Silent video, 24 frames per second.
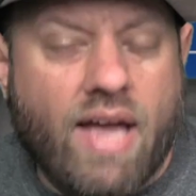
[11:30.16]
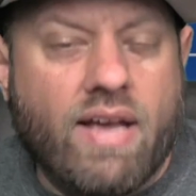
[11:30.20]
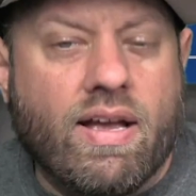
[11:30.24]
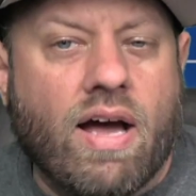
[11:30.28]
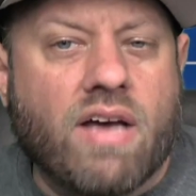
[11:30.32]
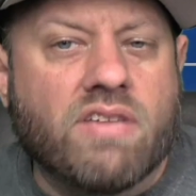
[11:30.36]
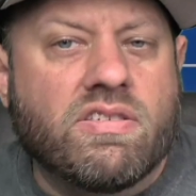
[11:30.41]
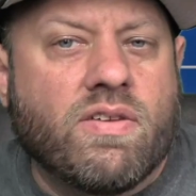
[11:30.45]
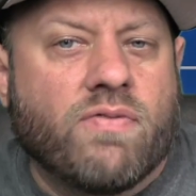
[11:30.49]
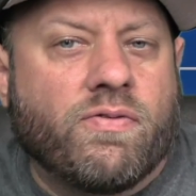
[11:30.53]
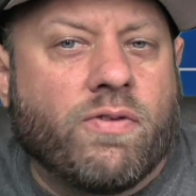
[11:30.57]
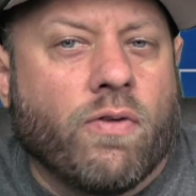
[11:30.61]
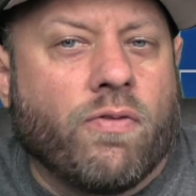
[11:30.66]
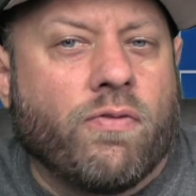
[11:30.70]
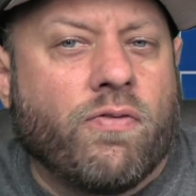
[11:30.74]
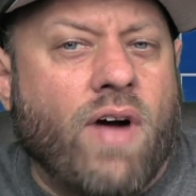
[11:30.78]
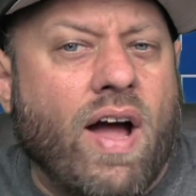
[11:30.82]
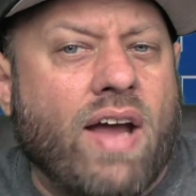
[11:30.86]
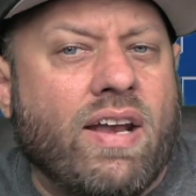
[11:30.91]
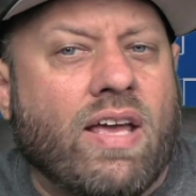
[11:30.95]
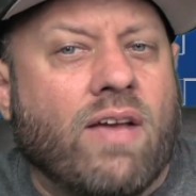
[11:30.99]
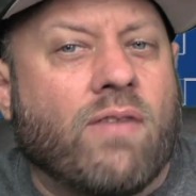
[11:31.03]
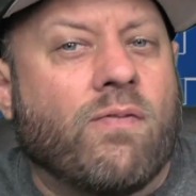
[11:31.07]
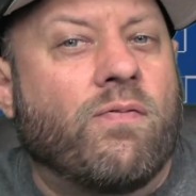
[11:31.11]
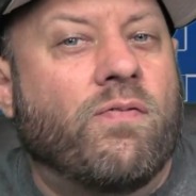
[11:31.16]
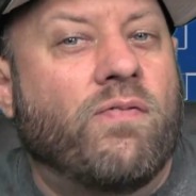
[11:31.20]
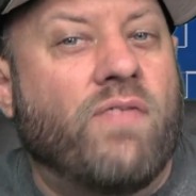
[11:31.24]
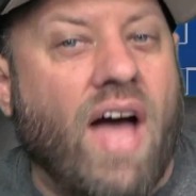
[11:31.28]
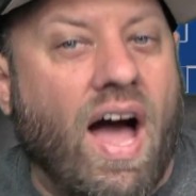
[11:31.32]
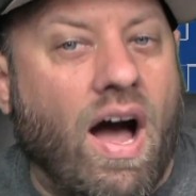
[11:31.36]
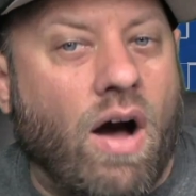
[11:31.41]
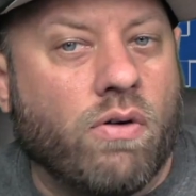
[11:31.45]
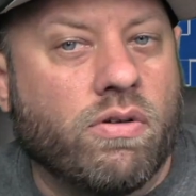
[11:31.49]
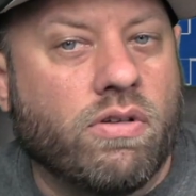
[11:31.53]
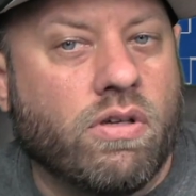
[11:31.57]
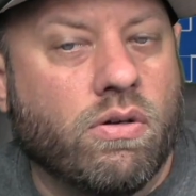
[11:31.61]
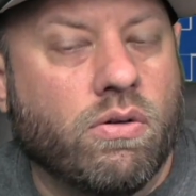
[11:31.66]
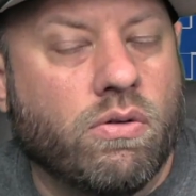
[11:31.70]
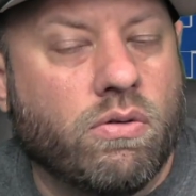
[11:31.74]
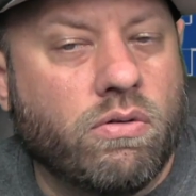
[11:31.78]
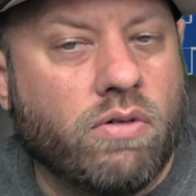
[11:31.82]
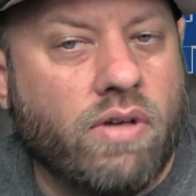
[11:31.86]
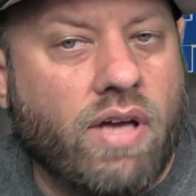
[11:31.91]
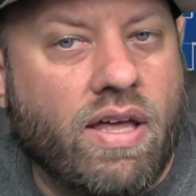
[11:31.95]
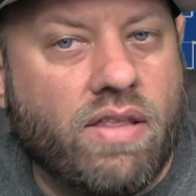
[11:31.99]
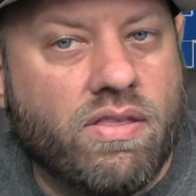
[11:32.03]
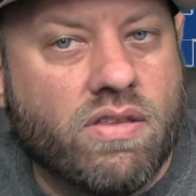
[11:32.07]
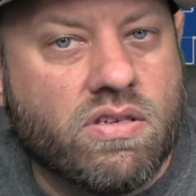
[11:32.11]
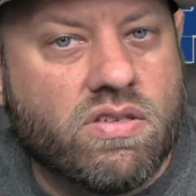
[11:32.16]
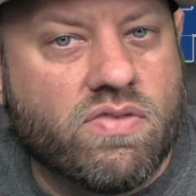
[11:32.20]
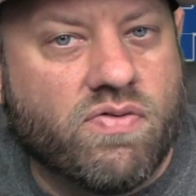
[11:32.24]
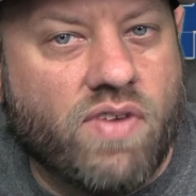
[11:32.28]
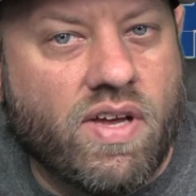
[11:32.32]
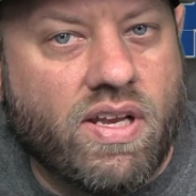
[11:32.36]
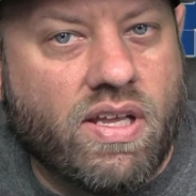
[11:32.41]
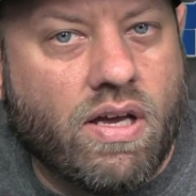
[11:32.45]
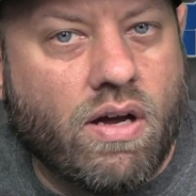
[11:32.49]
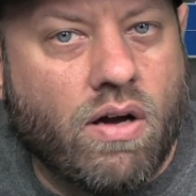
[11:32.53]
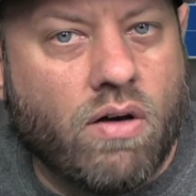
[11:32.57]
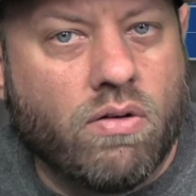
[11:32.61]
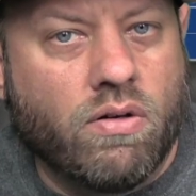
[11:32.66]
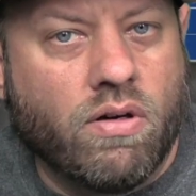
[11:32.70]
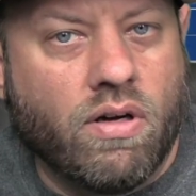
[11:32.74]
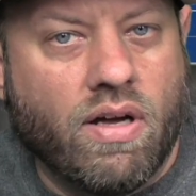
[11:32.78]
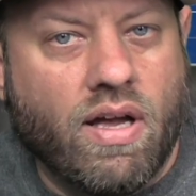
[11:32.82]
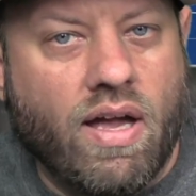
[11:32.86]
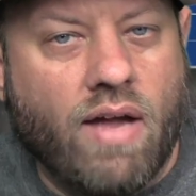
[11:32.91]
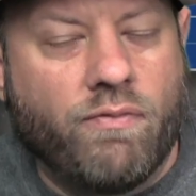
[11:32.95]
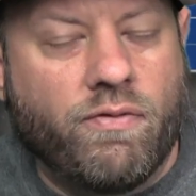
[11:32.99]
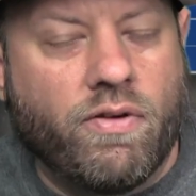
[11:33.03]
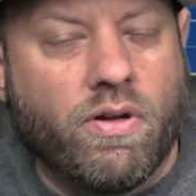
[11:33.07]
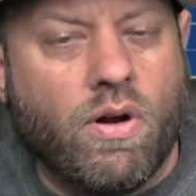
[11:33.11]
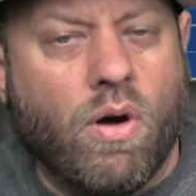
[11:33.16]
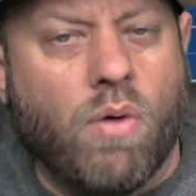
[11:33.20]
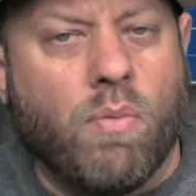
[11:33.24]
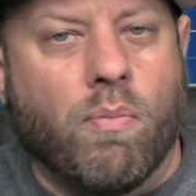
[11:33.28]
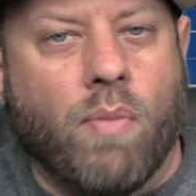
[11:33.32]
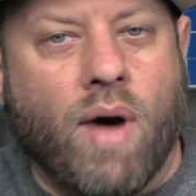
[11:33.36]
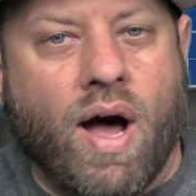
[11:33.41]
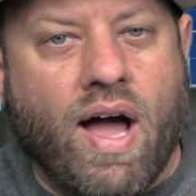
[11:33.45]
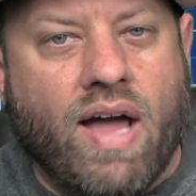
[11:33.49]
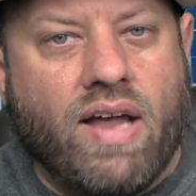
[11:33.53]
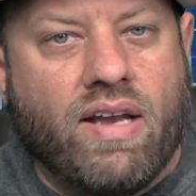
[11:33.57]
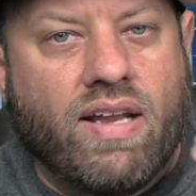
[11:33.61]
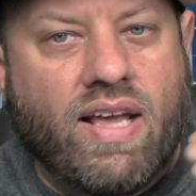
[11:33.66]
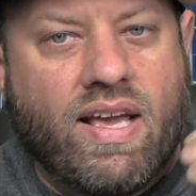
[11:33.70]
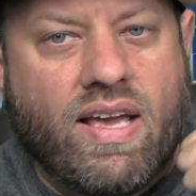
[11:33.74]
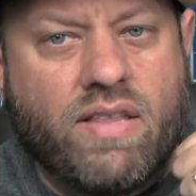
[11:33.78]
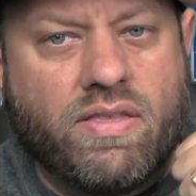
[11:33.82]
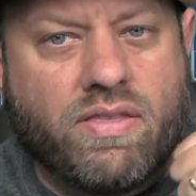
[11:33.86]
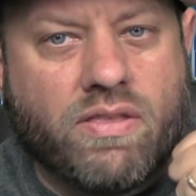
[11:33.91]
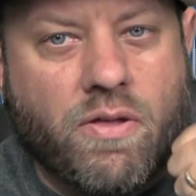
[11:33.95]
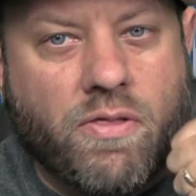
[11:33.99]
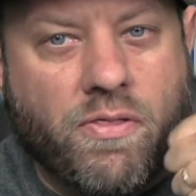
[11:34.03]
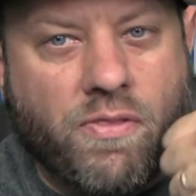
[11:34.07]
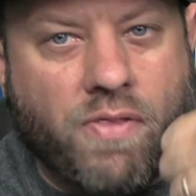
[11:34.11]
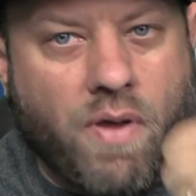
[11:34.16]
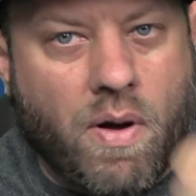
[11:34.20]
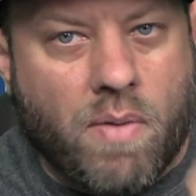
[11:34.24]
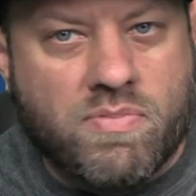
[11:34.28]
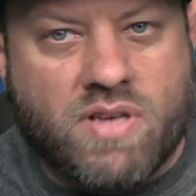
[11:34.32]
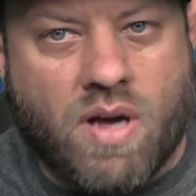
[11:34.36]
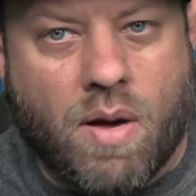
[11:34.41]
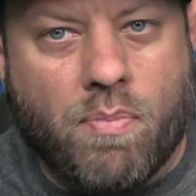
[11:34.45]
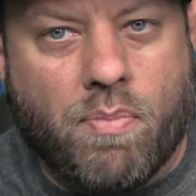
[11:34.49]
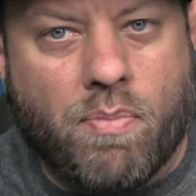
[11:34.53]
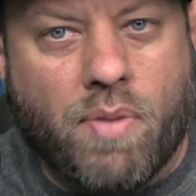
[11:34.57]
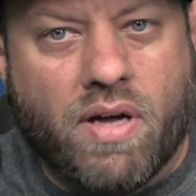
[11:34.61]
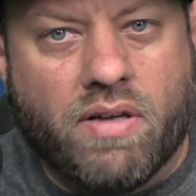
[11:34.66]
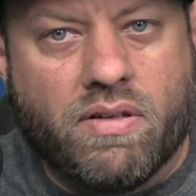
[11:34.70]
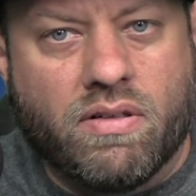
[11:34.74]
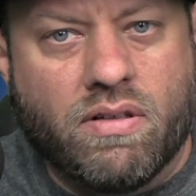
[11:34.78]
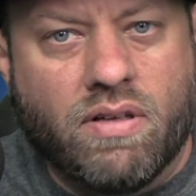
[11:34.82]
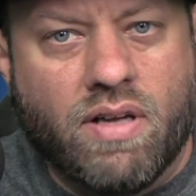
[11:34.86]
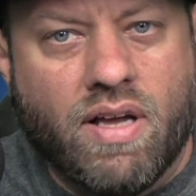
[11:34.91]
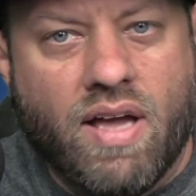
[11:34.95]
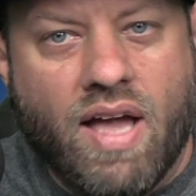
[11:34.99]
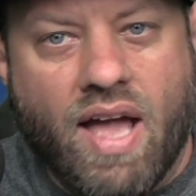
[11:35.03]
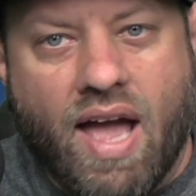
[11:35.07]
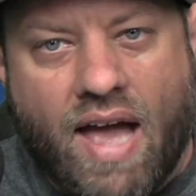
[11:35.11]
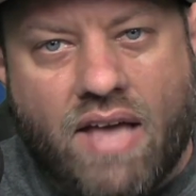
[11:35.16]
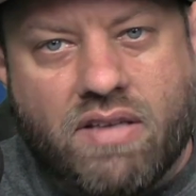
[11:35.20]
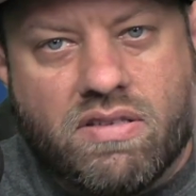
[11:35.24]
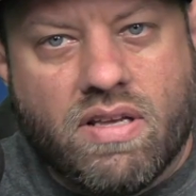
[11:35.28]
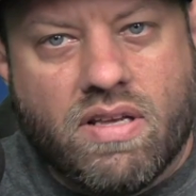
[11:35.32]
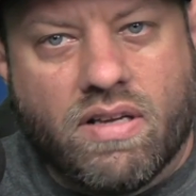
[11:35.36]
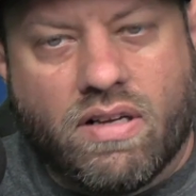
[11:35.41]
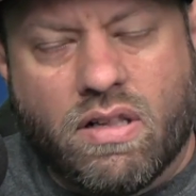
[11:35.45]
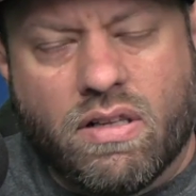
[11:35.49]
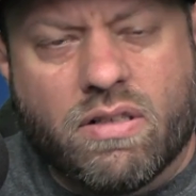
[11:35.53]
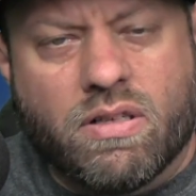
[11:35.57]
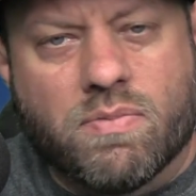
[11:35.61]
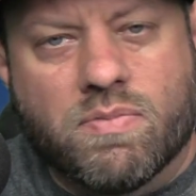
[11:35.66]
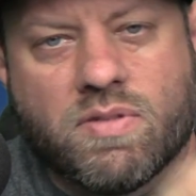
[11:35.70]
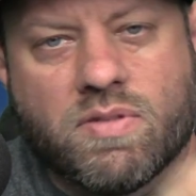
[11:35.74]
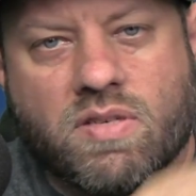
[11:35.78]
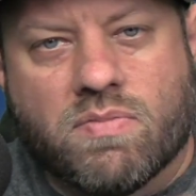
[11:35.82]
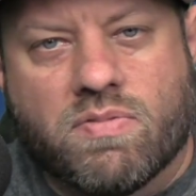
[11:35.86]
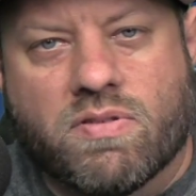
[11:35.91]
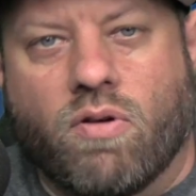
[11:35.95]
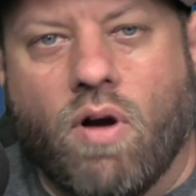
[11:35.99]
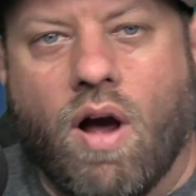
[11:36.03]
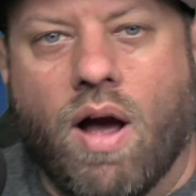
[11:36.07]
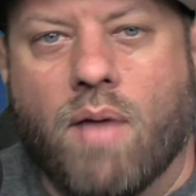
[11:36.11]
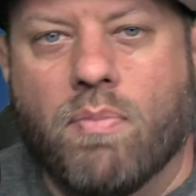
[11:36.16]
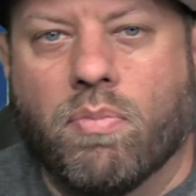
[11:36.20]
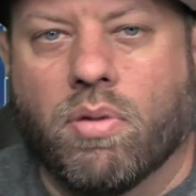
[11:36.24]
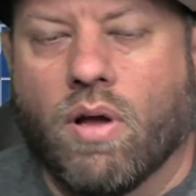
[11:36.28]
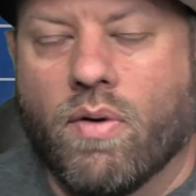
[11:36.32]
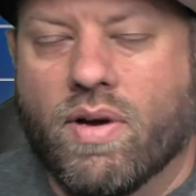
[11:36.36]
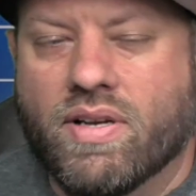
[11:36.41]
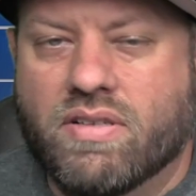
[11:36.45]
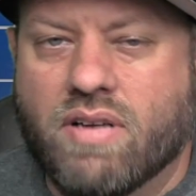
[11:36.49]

guys, if you're finding value in this video, if you don't mind, hit the thumbs up button and click on subscribe below.